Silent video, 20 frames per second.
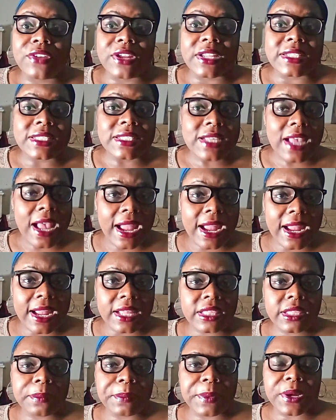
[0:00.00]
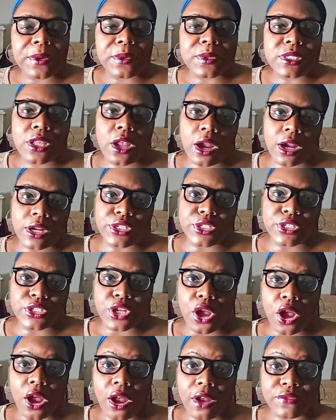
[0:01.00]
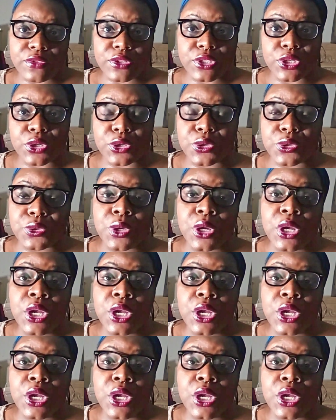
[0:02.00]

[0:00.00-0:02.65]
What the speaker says: friend died, the bear was auctioned off to